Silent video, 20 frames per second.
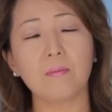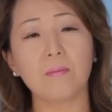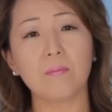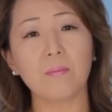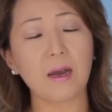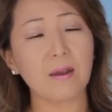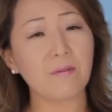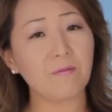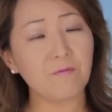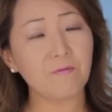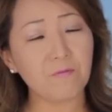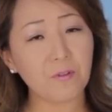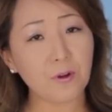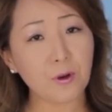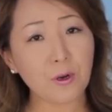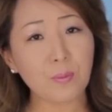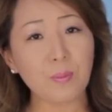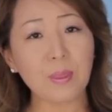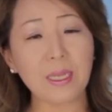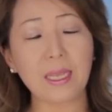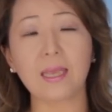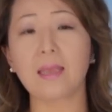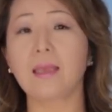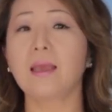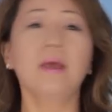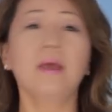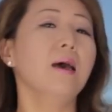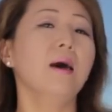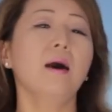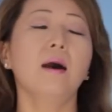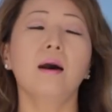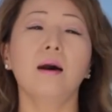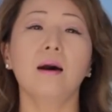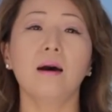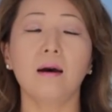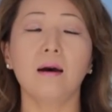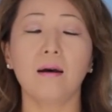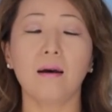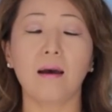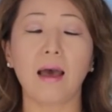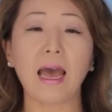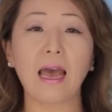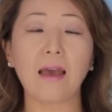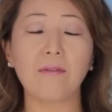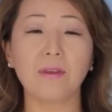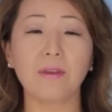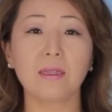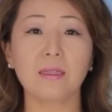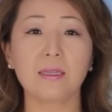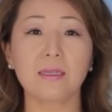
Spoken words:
by firmly having